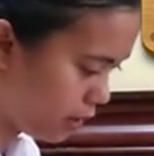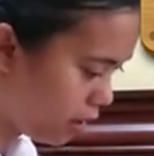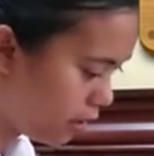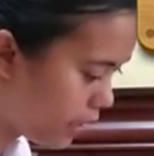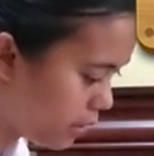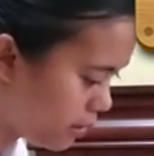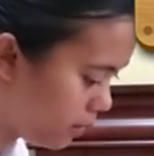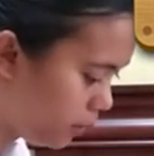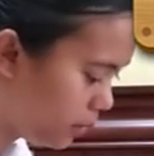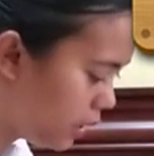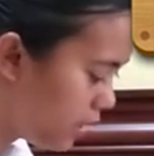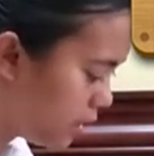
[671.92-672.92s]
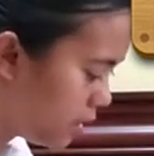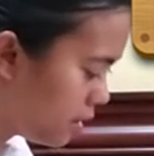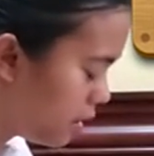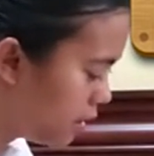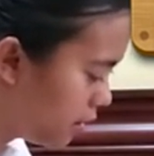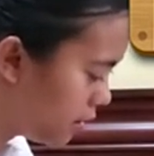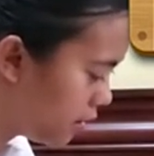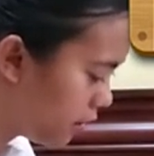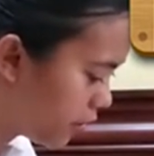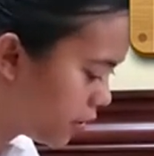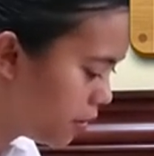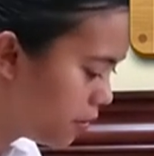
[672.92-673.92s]
Alright, slowly, easy.
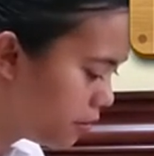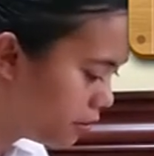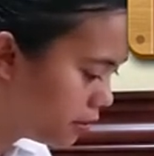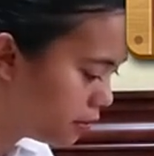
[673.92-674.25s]
Here we go.